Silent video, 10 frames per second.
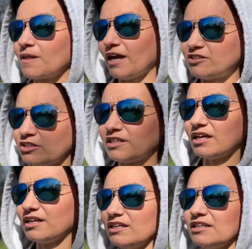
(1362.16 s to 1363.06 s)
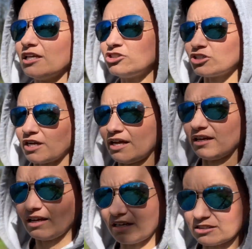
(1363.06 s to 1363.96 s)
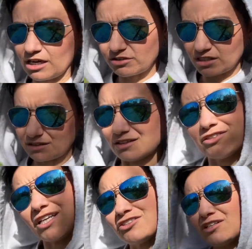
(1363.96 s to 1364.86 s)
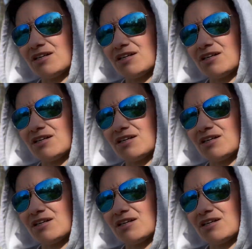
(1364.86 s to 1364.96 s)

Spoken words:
I took yesterday yesterday, as I was, it was